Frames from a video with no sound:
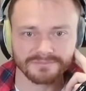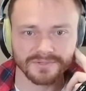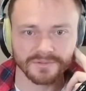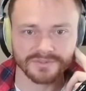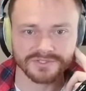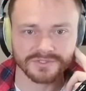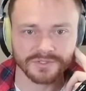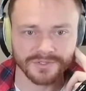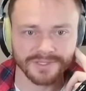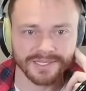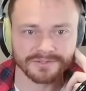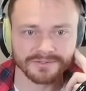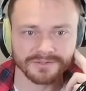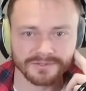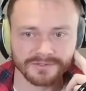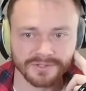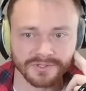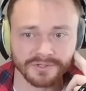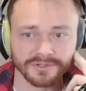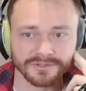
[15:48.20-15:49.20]
But we took out
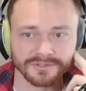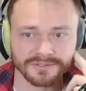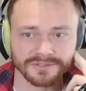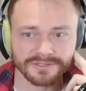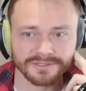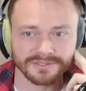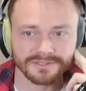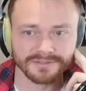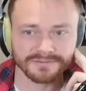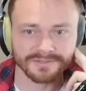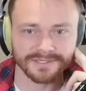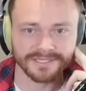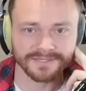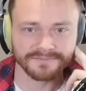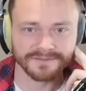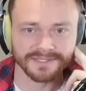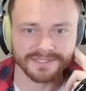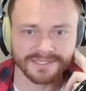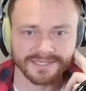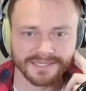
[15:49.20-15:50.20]
their card, right?
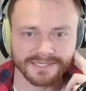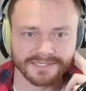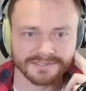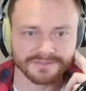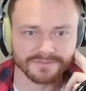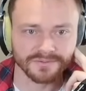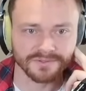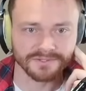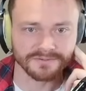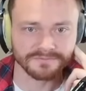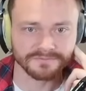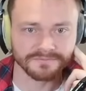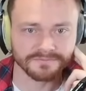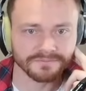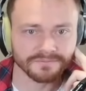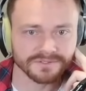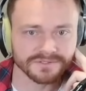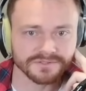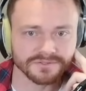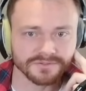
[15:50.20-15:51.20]
If they had gained, what,
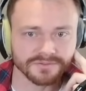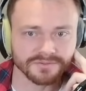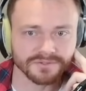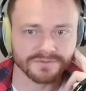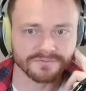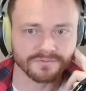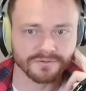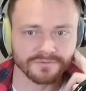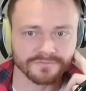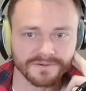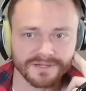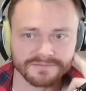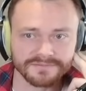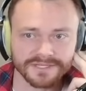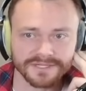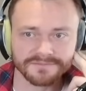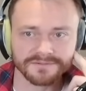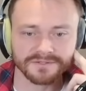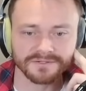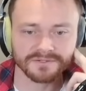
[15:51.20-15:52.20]
1, 2, 3, 4, 5
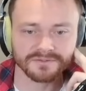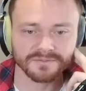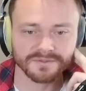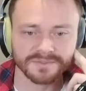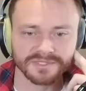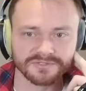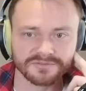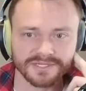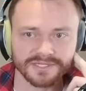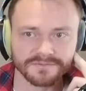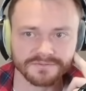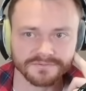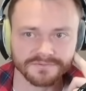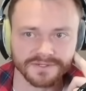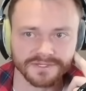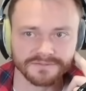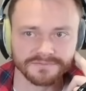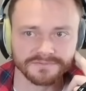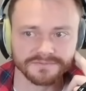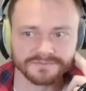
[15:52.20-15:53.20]
life here, we'd be drained for
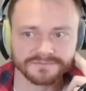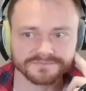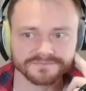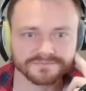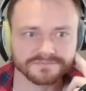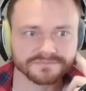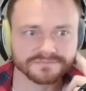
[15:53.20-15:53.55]
5.